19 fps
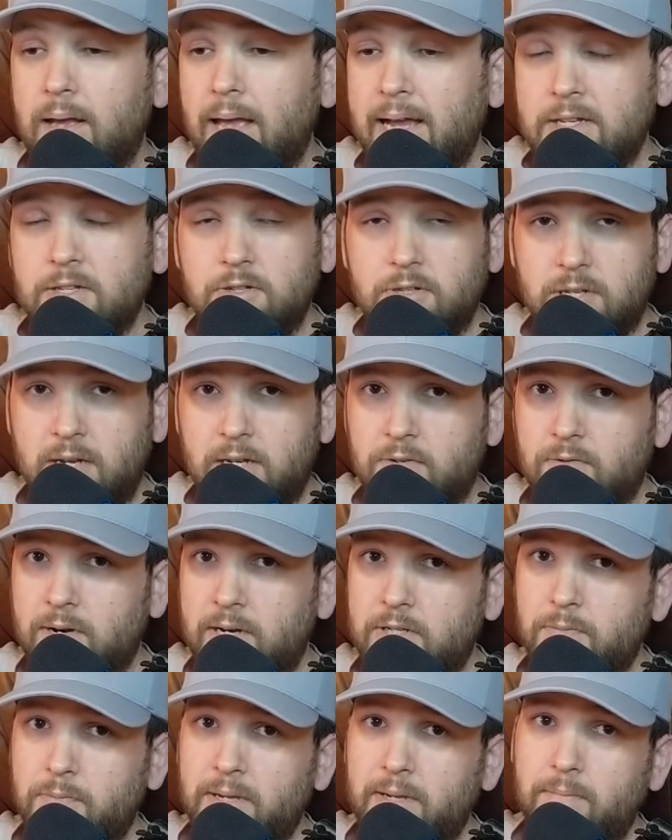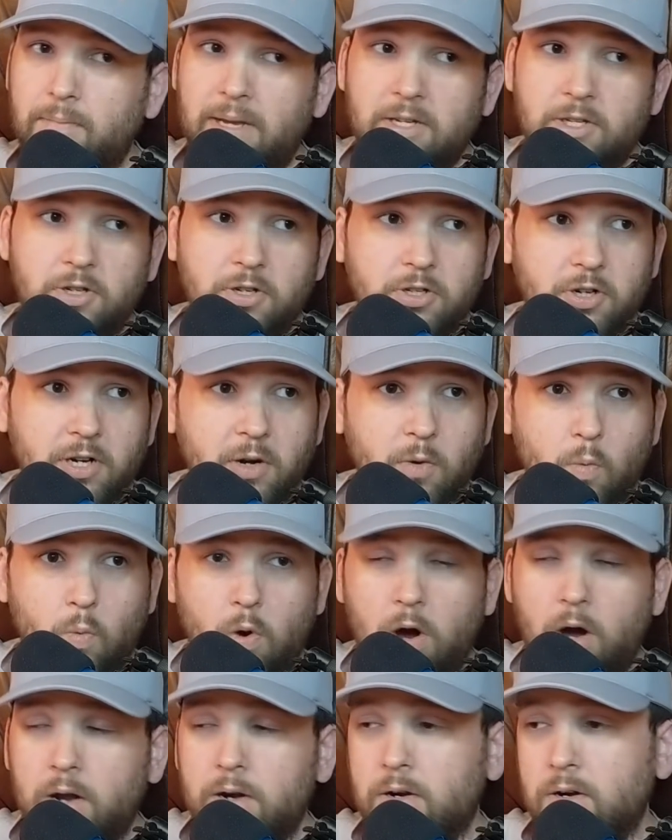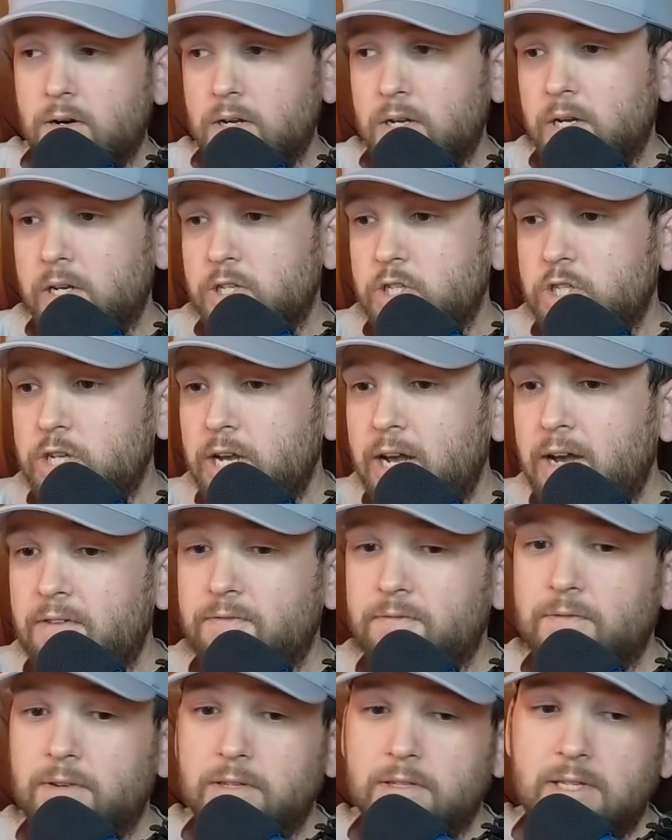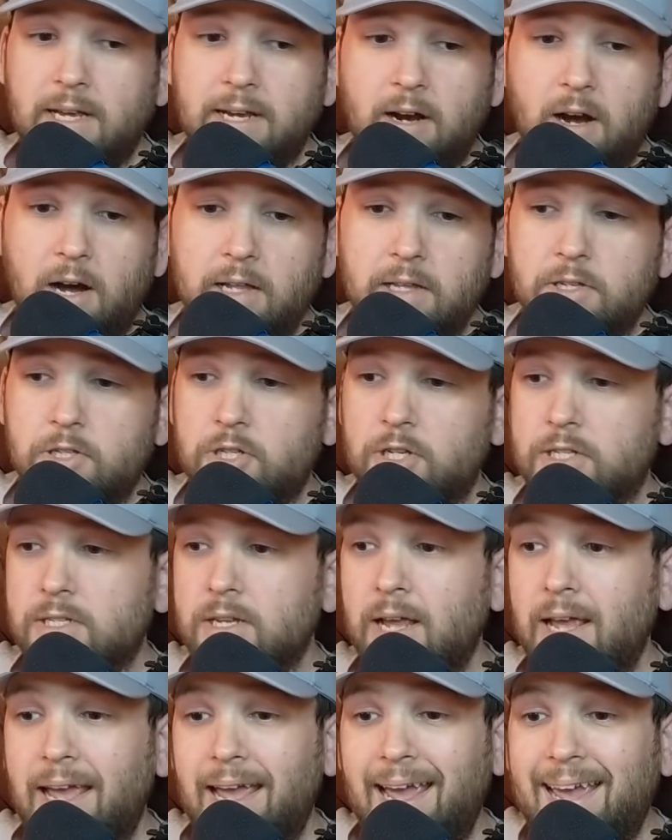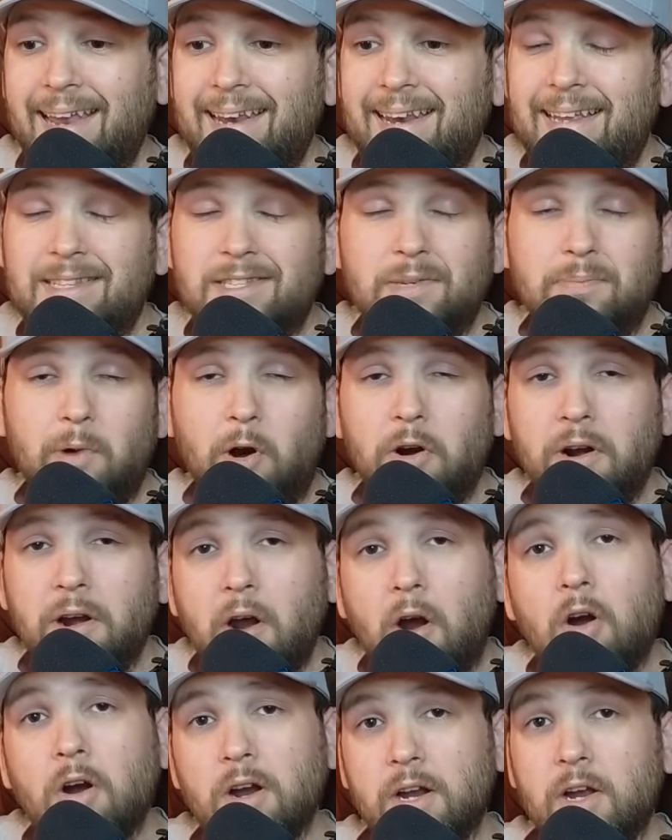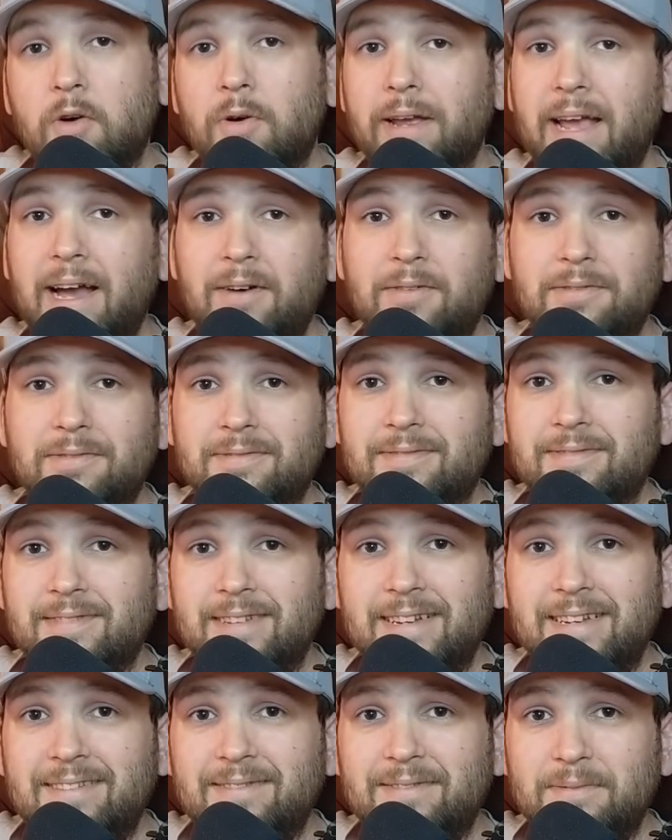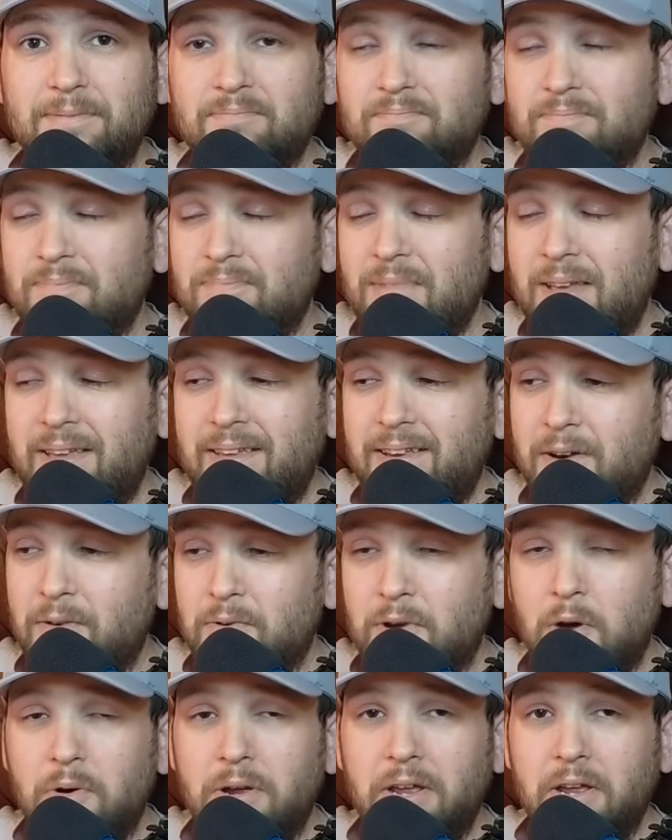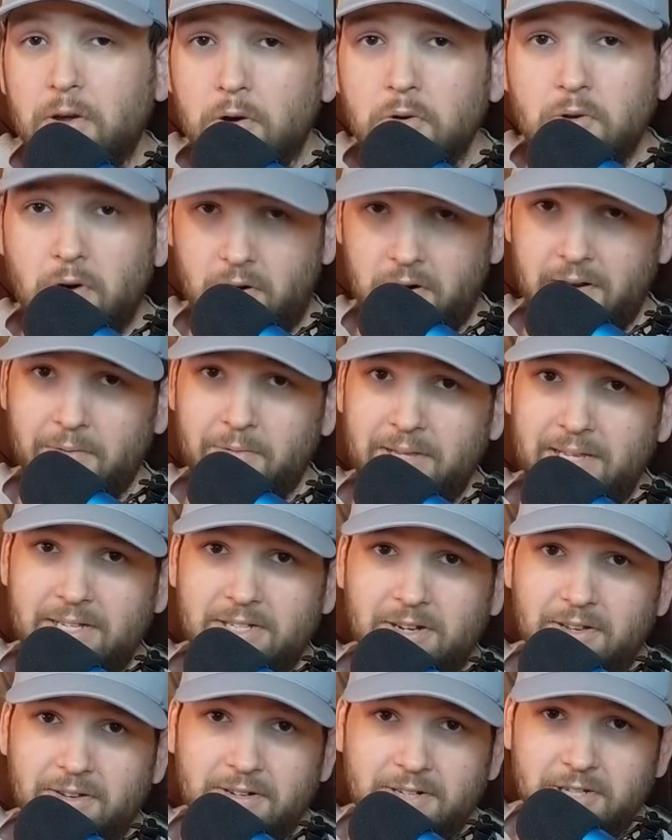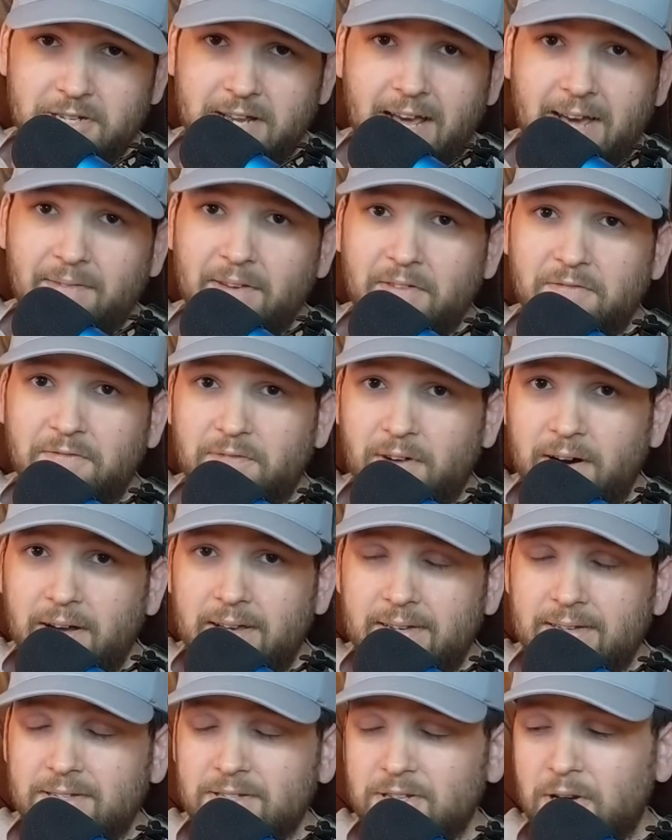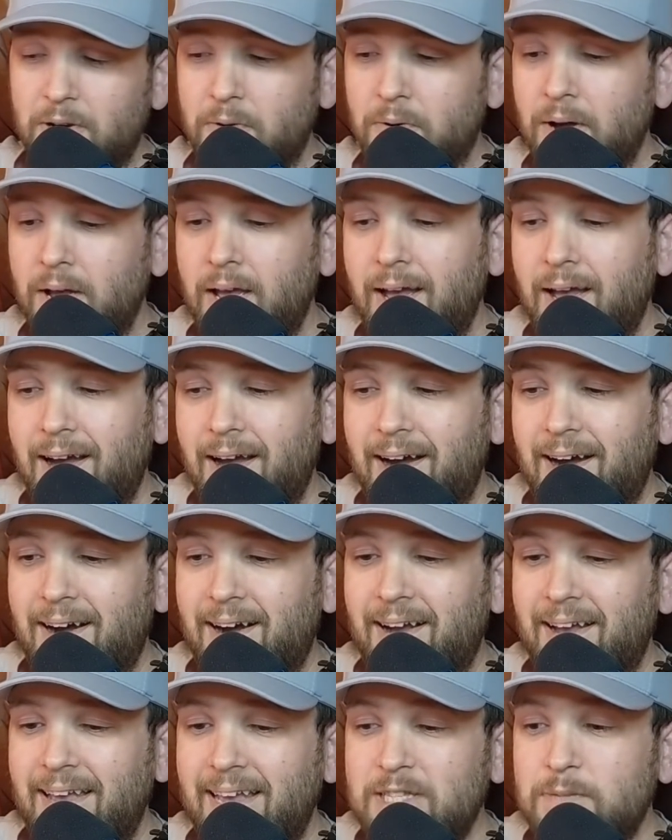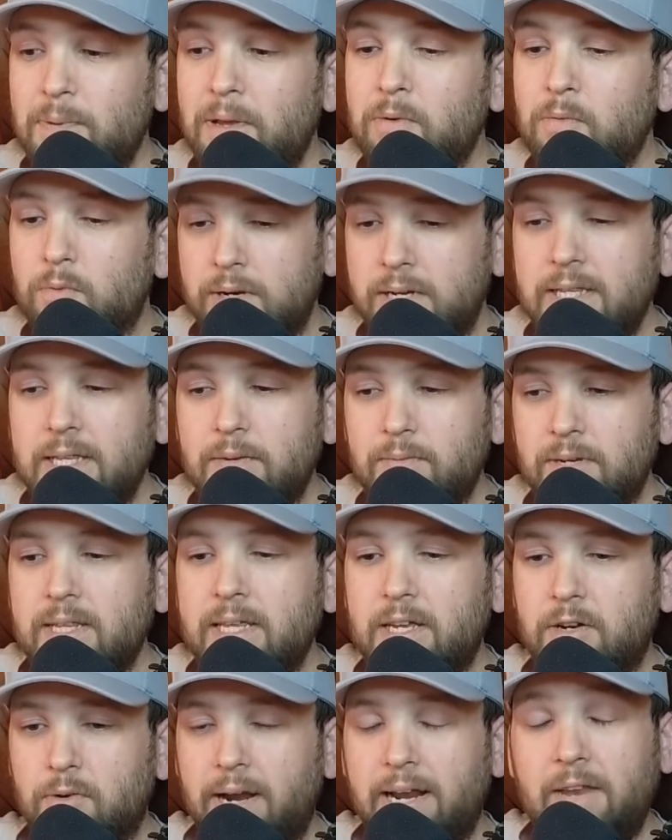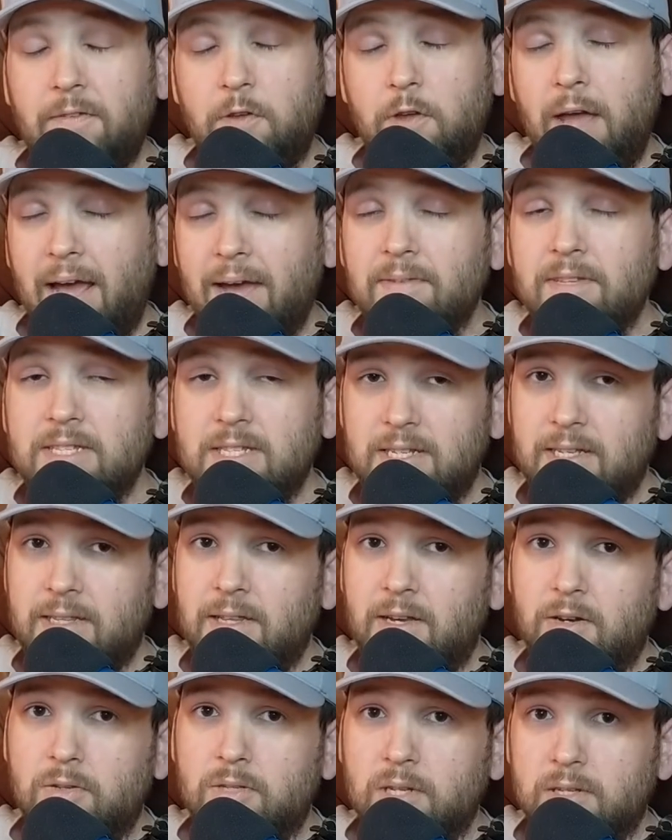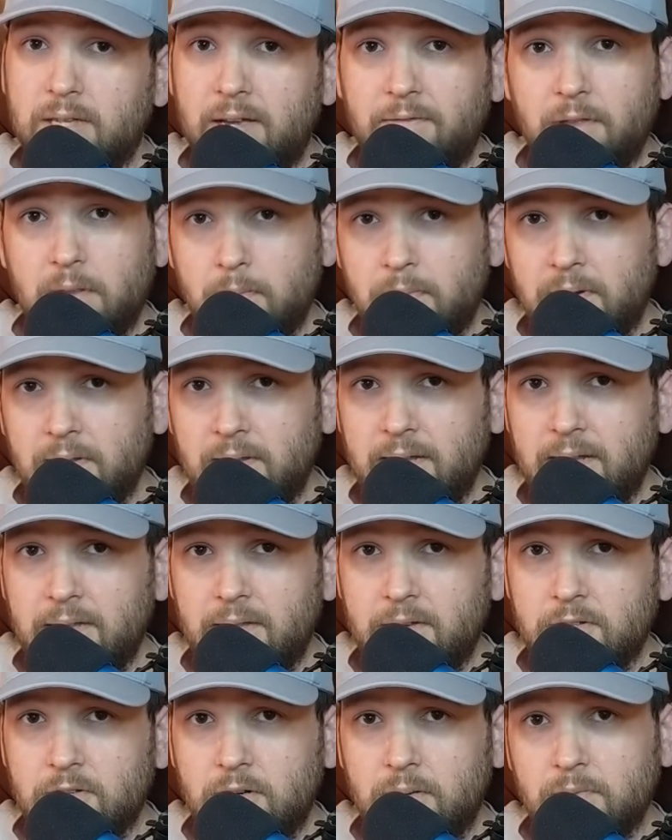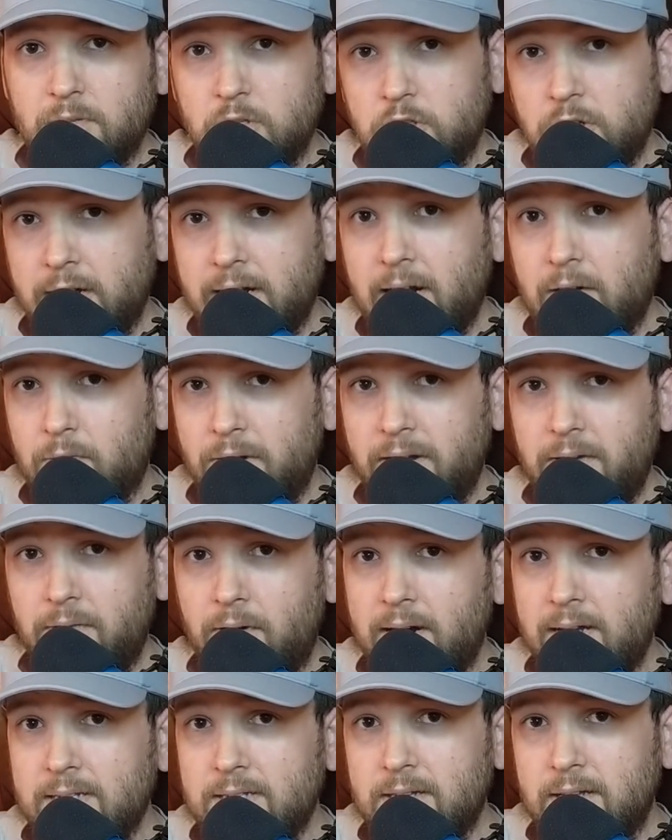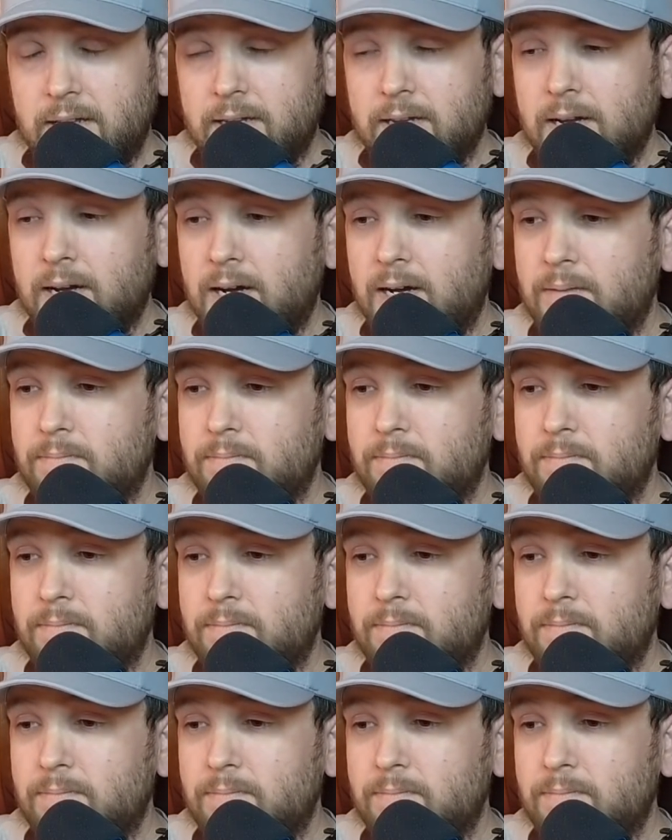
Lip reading: exercise regimen, making sure you're drinking water, a chef, a psychologist, and some R&R, going out and you know, going go-karting with each other and just having fun. So it's been really, really great. If you haven't seen those, I'll definitely put a link in the description. Check out Rain Rising.